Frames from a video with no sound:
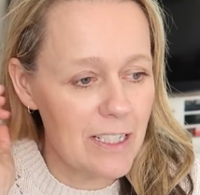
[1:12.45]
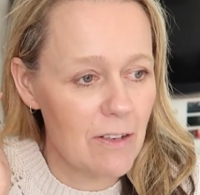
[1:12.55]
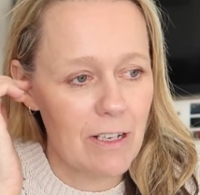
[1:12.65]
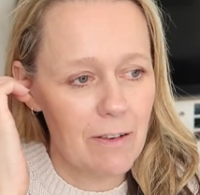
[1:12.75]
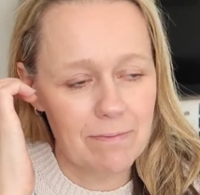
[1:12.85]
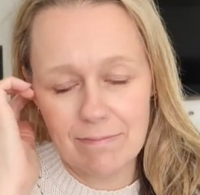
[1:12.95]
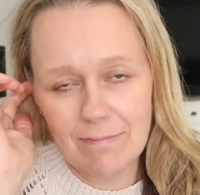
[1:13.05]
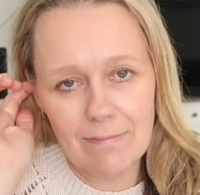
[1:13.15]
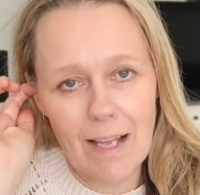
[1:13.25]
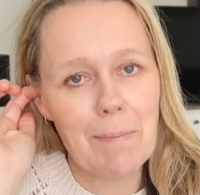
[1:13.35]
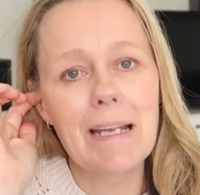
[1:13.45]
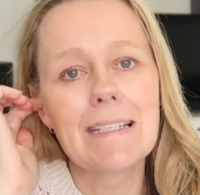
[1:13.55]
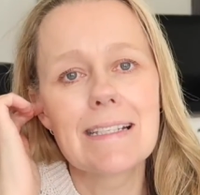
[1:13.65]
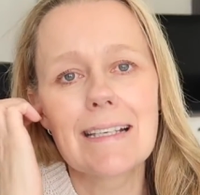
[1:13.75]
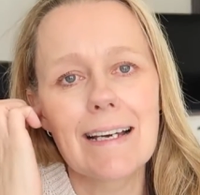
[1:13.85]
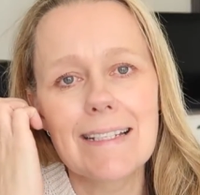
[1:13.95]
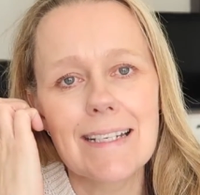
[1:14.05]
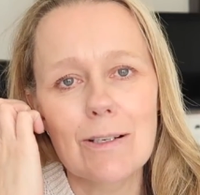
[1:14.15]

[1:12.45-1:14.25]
I don't know, I'm undecided,